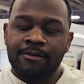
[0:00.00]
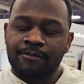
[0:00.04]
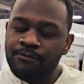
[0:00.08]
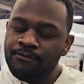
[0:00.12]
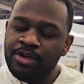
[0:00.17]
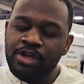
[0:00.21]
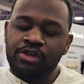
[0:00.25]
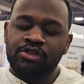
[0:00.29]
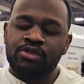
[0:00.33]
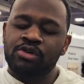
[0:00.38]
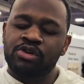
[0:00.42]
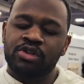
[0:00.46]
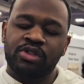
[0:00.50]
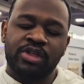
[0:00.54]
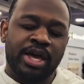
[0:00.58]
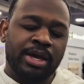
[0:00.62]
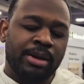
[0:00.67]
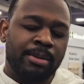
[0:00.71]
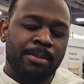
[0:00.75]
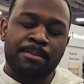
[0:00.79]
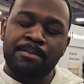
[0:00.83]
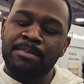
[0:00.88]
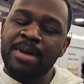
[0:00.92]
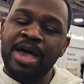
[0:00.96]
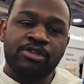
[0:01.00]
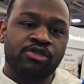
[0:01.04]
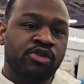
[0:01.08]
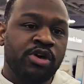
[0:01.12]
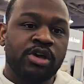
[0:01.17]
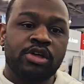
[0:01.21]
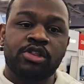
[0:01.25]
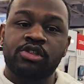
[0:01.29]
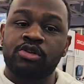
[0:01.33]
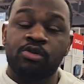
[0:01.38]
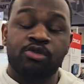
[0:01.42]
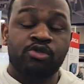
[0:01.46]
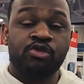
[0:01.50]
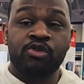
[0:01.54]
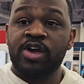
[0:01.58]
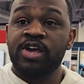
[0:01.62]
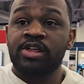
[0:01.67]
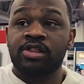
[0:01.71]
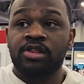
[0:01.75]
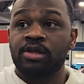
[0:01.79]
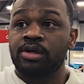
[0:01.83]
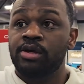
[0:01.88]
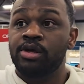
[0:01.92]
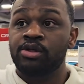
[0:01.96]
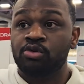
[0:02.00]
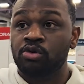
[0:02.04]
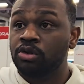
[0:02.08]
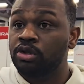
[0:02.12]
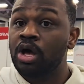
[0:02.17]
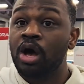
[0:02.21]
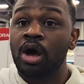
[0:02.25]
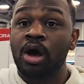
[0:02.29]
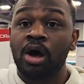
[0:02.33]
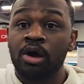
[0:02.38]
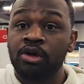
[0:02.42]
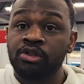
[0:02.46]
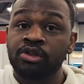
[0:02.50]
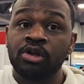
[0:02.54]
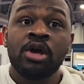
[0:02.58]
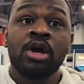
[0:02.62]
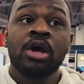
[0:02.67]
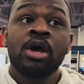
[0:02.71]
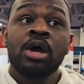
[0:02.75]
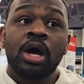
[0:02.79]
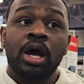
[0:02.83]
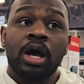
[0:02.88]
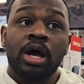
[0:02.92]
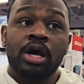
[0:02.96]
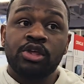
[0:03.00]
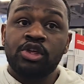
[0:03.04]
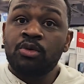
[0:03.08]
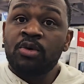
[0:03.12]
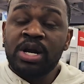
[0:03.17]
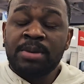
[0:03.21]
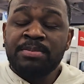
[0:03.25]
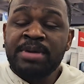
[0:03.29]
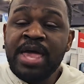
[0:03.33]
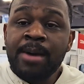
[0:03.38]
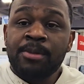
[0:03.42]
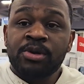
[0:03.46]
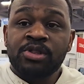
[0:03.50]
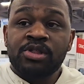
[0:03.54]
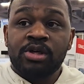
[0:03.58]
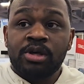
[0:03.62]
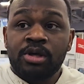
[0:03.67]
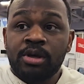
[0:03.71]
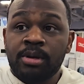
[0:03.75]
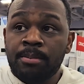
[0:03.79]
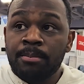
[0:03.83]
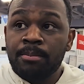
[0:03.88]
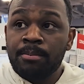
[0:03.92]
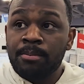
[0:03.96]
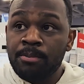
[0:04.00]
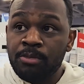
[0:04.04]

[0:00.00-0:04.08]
features like metrics or traces or logs, you want to be able to